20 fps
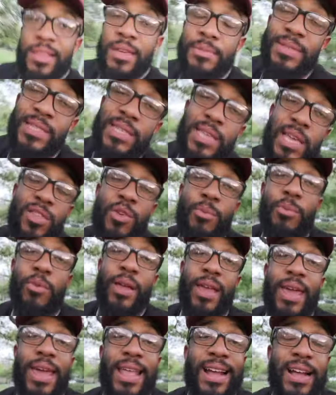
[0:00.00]
up? This is your boy
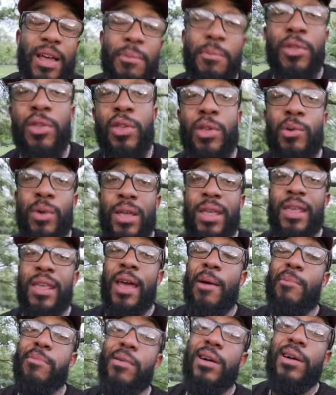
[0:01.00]
K. coming to you with
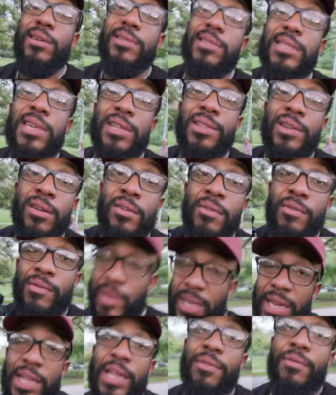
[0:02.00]
yep another
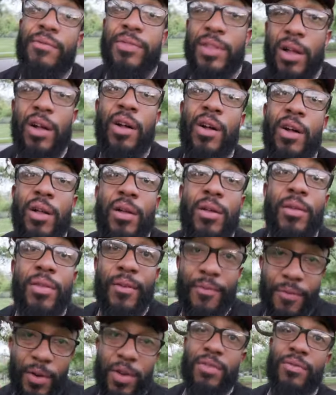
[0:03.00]
validity vlog,
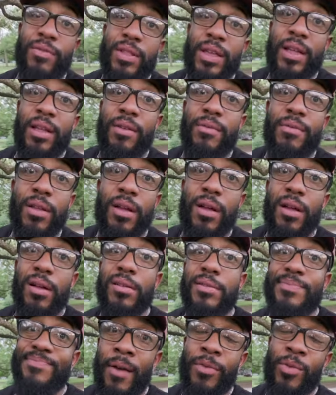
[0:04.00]
the first validity vlog
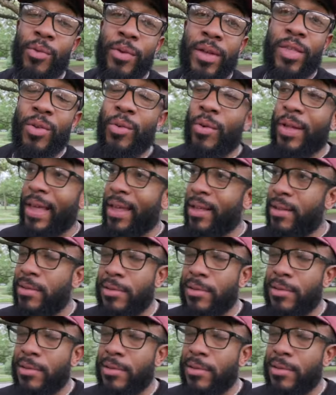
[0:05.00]
of 2020.